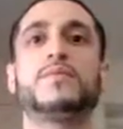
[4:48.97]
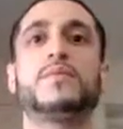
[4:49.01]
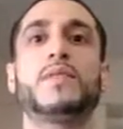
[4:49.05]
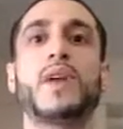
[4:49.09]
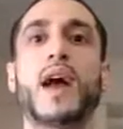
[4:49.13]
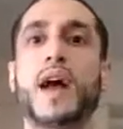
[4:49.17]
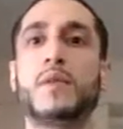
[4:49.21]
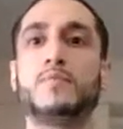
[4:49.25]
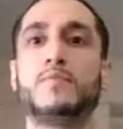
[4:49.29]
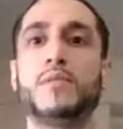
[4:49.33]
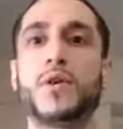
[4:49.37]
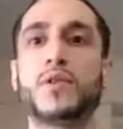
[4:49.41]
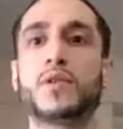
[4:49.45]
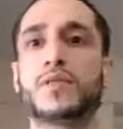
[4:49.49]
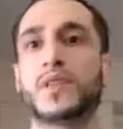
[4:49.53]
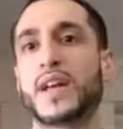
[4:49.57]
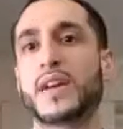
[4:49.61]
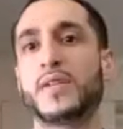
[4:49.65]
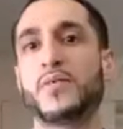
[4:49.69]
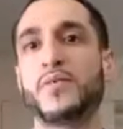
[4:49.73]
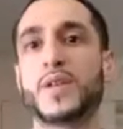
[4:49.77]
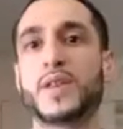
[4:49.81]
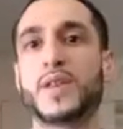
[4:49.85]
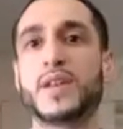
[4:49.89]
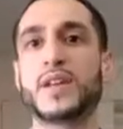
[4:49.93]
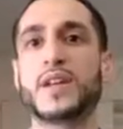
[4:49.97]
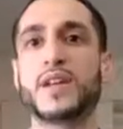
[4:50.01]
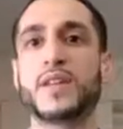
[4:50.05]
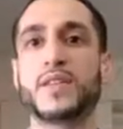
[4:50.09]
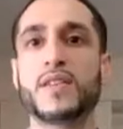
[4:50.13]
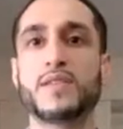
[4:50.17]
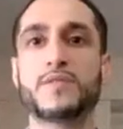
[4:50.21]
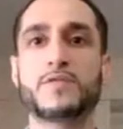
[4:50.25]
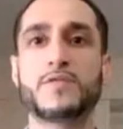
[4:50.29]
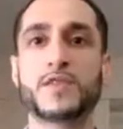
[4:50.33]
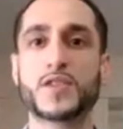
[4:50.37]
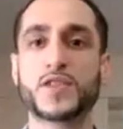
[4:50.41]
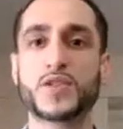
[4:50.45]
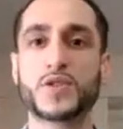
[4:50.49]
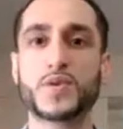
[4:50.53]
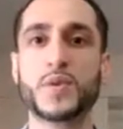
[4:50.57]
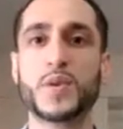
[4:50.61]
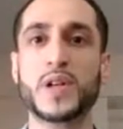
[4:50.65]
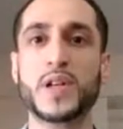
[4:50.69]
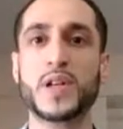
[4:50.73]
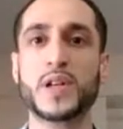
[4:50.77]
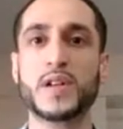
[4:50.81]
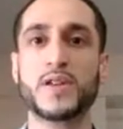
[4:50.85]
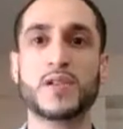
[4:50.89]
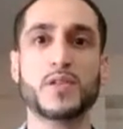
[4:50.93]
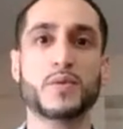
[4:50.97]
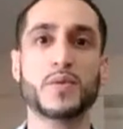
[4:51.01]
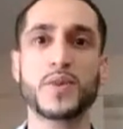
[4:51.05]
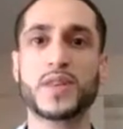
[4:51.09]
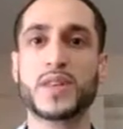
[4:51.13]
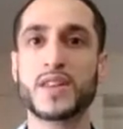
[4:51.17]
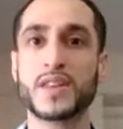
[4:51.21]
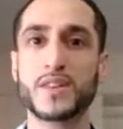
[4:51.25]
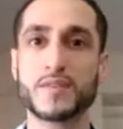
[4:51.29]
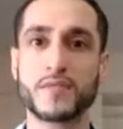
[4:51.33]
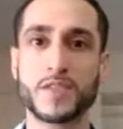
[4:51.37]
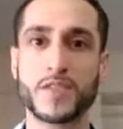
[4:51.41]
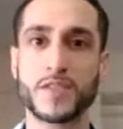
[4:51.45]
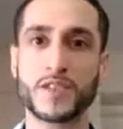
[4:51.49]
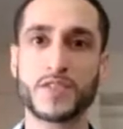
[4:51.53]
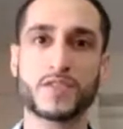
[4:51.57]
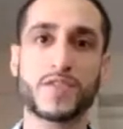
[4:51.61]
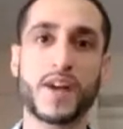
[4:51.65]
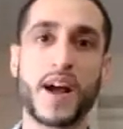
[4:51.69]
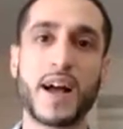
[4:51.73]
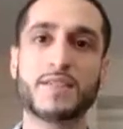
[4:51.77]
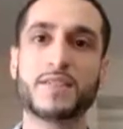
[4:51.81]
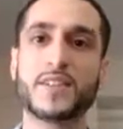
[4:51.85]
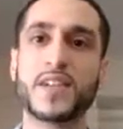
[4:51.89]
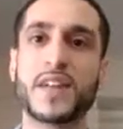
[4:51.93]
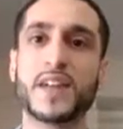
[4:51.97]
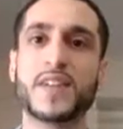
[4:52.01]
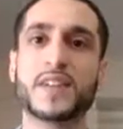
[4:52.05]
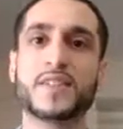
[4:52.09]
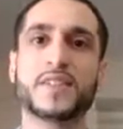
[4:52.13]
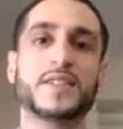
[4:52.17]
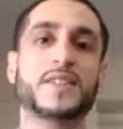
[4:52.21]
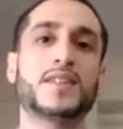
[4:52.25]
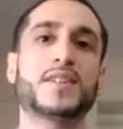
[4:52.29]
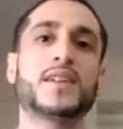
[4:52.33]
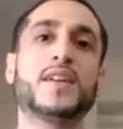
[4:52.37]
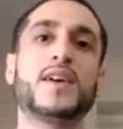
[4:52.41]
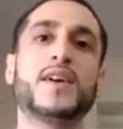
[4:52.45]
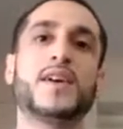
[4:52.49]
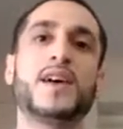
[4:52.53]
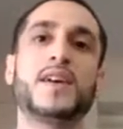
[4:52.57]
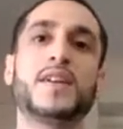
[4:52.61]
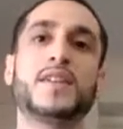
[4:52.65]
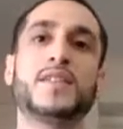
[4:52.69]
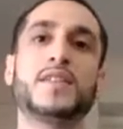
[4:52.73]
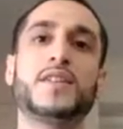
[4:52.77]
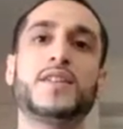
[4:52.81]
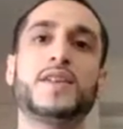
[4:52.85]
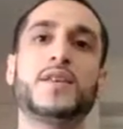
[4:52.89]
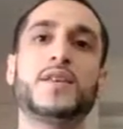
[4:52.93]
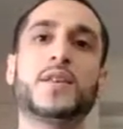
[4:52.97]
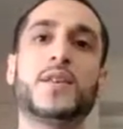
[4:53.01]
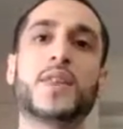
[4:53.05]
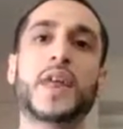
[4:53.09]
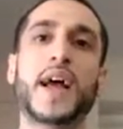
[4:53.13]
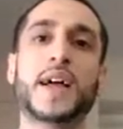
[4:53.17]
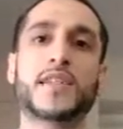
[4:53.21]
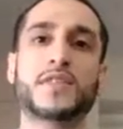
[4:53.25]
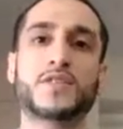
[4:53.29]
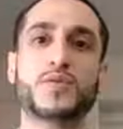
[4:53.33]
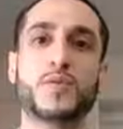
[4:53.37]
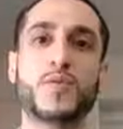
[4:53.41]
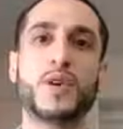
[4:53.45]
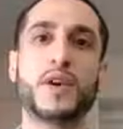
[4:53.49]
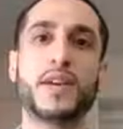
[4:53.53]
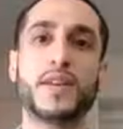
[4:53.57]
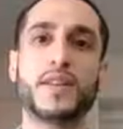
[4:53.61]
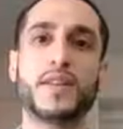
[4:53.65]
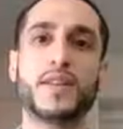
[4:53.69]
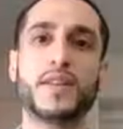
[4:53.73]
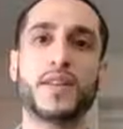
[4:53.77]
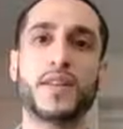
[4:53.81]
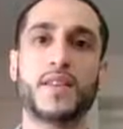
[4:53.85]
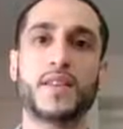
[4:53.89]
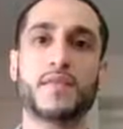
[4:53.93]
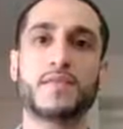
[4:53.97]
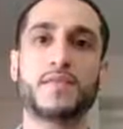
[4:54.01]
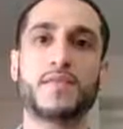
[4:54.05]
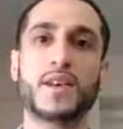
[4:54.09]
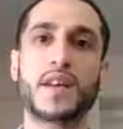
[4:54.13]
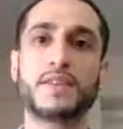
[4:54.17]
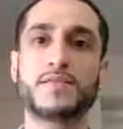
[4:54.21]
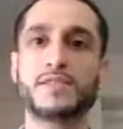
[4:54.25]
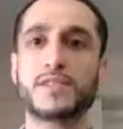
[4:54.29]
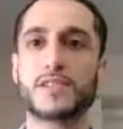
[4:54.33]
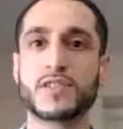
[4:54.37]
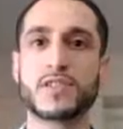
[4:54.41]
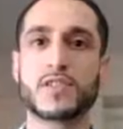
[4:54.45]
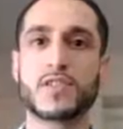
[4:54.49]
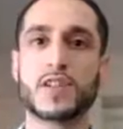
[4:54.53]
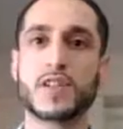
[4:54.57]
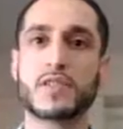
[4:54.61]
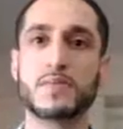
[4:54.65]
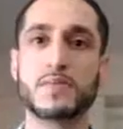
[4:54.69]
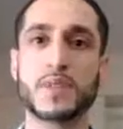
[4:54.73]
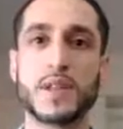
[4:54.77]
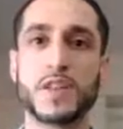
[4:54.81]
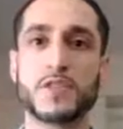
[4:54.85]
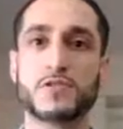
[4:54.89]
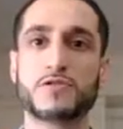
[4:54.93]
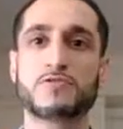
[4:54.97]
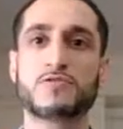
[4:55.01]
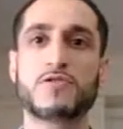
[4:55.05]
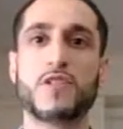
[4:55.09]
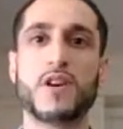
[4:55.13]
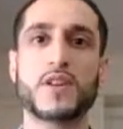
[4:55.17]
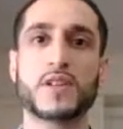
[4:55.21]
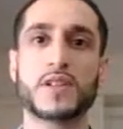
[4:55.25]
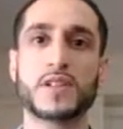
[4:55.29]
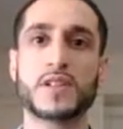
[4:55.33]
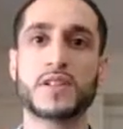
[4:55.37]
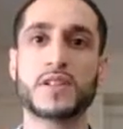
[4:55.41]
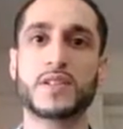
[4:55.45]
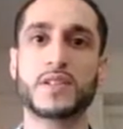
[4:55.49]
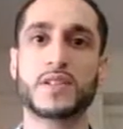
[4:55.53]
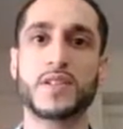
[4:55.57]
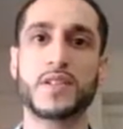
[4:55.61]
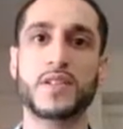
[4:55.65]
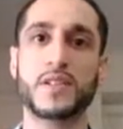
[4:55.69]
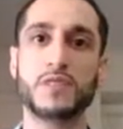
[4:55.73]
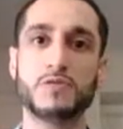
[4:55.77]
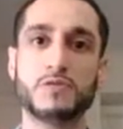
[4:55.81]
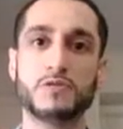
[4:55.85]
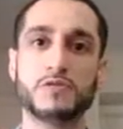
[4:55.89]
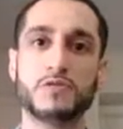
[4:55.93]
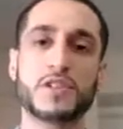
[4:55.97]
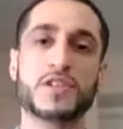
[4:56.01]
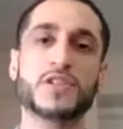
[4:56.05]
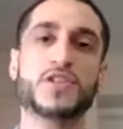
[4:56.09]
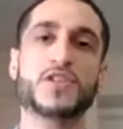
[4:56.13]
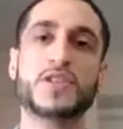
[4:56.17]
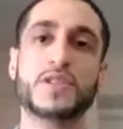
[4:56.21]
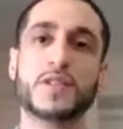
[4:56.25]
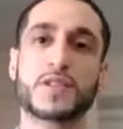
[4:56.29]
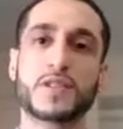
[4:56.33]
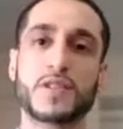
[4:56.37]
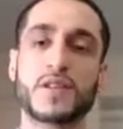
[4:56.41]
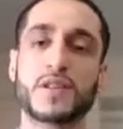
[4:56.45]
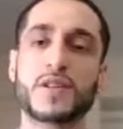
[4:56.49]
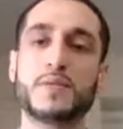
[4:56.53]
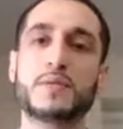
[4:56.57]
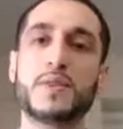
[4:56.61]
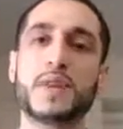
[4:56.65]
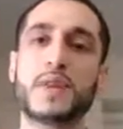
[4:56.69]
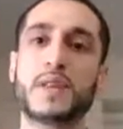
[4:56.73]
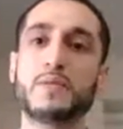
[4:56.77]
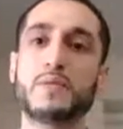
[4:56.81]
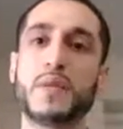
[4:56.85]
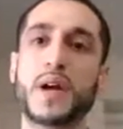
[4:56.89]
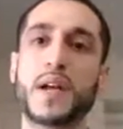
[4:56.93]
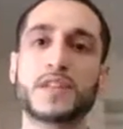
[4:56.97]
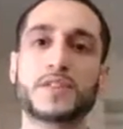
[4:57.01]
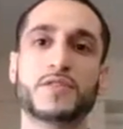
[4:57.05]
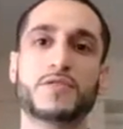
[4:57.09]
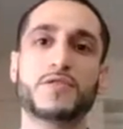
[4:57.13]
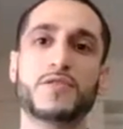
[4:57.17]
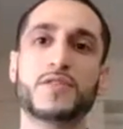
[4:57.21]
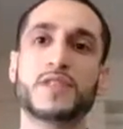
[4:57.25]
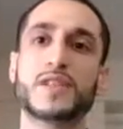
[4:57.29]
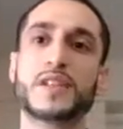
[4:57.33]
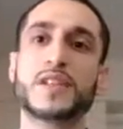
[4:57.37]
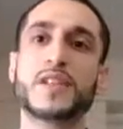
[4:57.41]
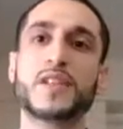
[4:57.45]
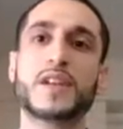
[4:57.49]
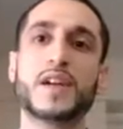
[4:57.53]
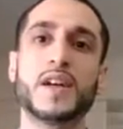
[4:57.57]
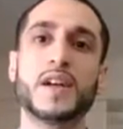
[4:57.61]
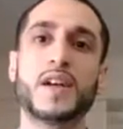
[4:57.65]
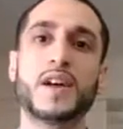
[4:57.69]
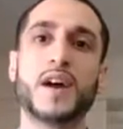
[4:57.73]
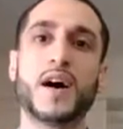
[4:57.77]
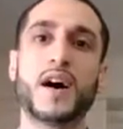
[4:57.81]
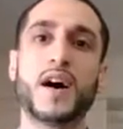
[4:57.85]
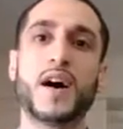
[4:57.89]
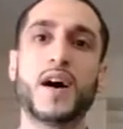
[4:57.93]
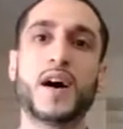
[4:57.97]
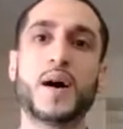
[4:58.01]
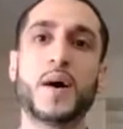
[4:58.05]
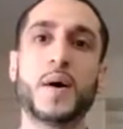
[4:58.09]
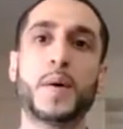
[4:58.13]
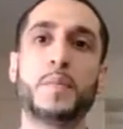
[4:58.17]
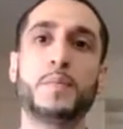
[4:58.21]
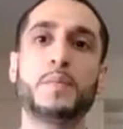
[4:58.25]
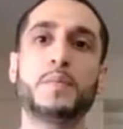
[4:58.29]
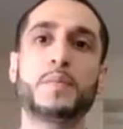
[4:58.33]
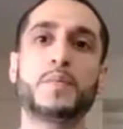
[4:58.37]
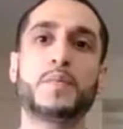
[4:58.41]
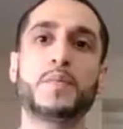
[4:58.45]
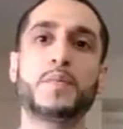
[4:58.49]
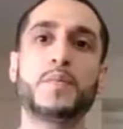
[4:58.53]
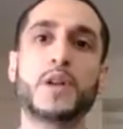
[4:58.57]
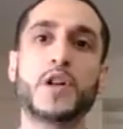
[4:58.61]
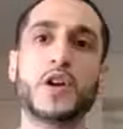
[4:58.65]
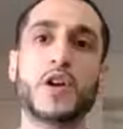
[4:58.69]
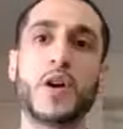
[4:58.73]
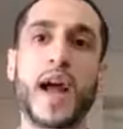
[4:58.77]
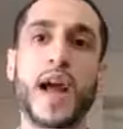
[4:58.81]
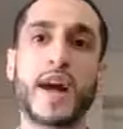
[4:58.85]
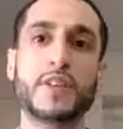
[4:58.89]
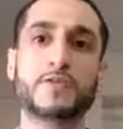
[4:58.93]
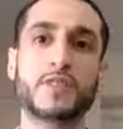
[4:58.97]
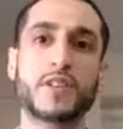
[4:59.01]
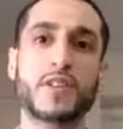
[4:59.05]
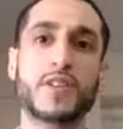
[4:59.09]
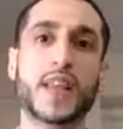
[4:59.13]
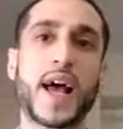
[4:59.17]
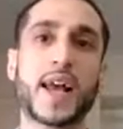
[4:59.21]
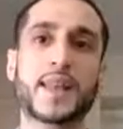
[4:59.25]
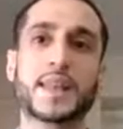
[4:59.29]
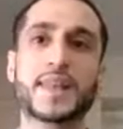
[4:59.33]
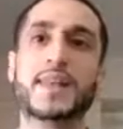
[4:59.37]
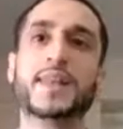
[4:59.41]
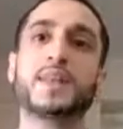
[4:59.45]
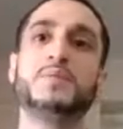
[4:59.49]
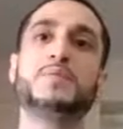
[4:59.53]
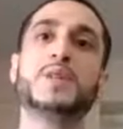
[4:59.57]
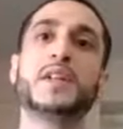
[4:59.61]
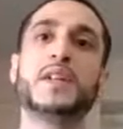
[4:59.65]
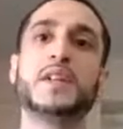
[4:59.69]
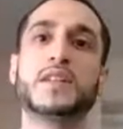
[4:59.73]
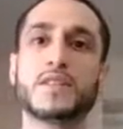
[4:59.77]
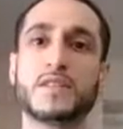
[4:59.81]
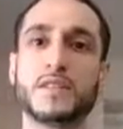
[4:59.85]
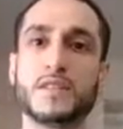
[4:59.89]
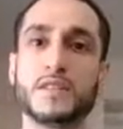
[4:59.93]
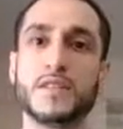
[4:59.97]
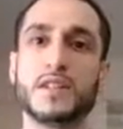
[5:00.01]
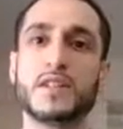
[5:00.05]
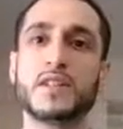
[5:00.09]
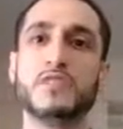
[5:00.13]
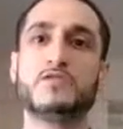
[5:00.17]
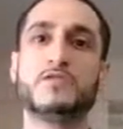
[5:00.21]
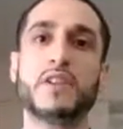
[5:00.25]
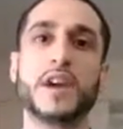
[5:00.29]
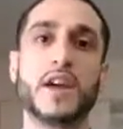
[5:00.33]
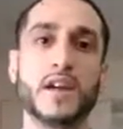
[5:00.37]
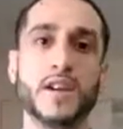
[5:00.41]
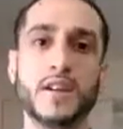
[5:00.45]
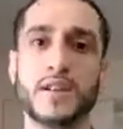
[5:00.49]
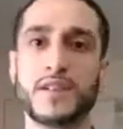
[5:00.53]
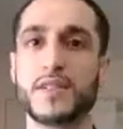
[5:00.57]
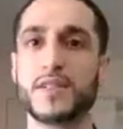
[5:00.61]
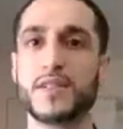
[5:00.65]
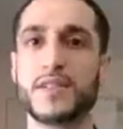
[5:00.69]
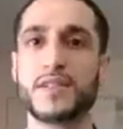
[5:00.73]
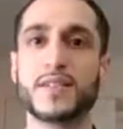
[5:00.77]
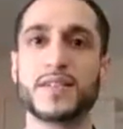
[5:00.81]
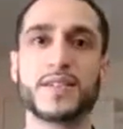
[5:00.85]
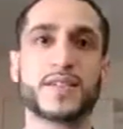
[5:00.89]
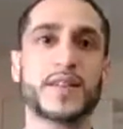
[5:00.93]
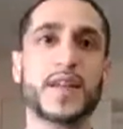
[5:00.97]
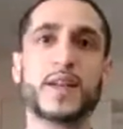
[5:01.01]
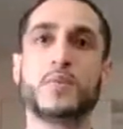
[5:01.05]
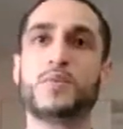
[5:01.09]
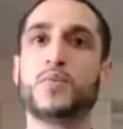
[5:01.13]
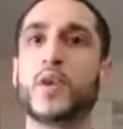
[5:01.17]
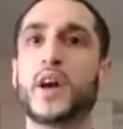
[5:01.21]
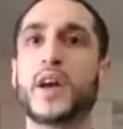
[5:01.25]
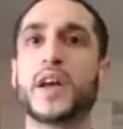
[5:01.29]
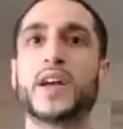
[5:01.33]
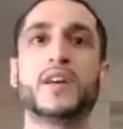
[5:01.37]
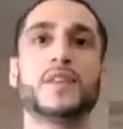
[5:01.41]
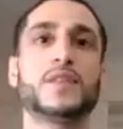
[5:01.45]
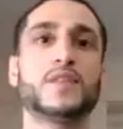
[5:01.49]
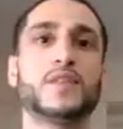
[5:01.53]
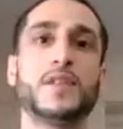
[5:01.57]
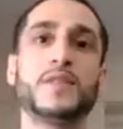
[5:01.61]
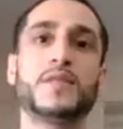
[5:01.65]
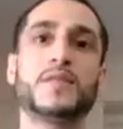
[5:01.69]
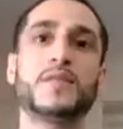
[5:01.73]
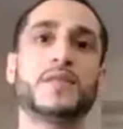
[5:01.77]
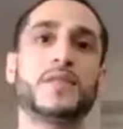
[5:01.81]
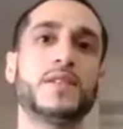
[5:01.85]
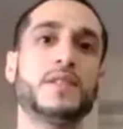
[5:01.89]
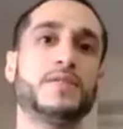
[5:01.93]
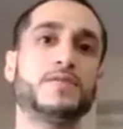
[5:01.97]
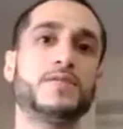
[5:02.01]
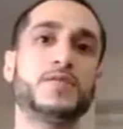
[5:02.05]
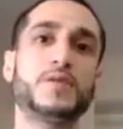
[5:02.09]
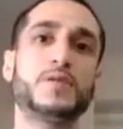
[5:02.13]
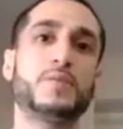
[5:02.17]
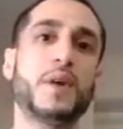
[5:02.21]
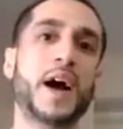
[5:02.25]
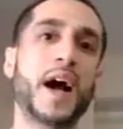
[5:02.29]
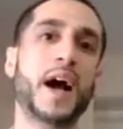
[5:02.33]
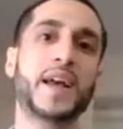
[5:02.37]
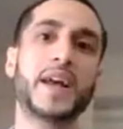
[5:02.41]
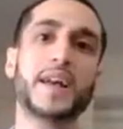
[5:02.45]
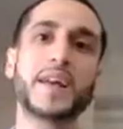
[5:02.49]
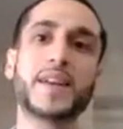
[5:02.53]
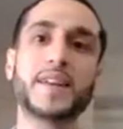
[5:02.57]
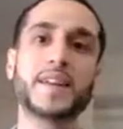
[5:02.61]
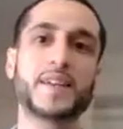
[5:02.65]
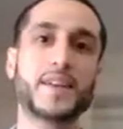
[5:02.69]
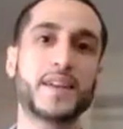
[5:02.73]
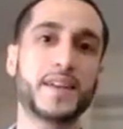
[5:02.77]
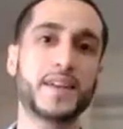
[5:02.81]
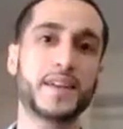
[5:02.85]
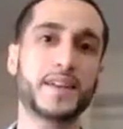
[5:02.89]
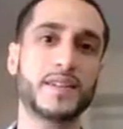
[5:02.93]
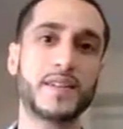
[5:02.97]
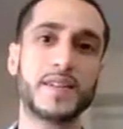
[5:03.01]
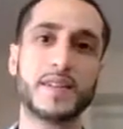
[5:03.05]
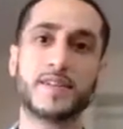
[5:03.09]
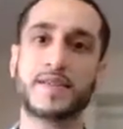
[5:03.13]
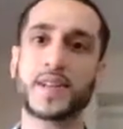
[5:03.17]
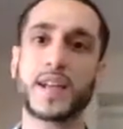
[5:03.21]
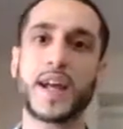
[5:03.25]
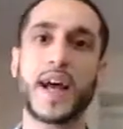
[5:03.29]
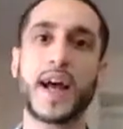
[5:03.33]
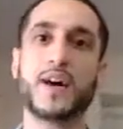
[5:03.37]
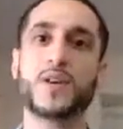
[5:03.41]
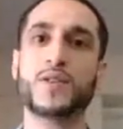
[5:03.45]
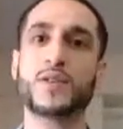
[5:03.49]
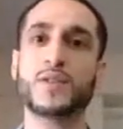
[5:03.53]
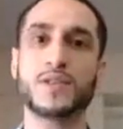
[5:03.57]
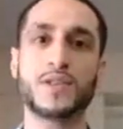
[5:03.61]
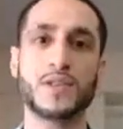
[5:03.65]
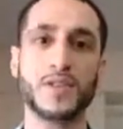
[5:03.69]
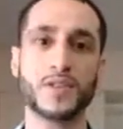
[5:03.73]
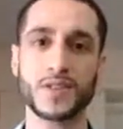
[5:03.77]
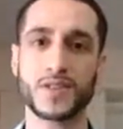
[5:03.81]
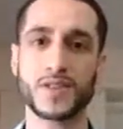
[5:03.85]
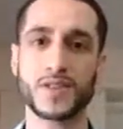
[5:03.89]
at like within the first week or within the first 5 days. That's when the flavor is going to be the strongest and the nutrition is going to be the best for it. after that, then it begins to degrade. In the same way, if you buy anything and leave it out, it